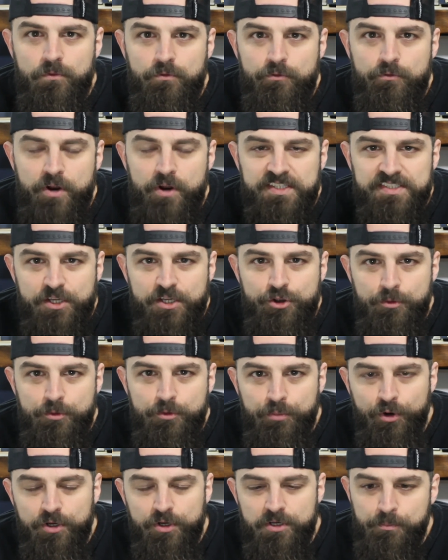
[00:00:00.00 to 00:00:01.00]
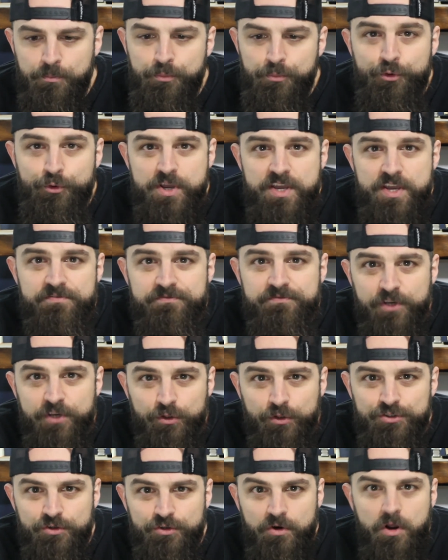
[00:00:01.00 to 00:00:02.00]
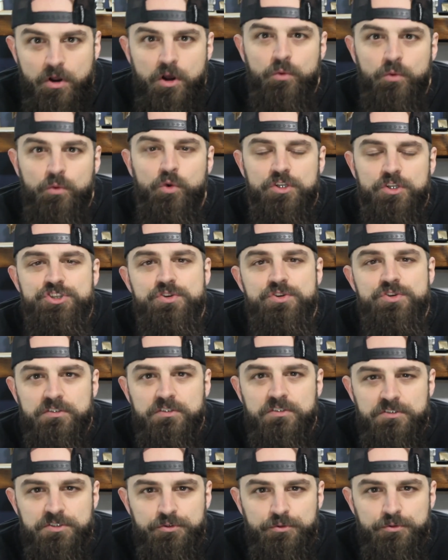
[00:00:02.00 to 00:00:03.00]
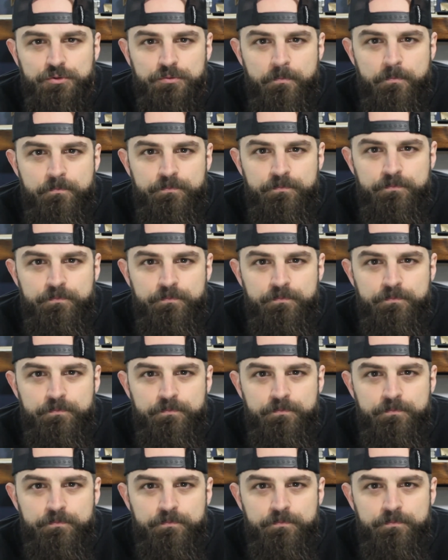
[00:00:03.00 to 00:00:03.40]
Right? It's like you're putting a pre-filter on what you consume.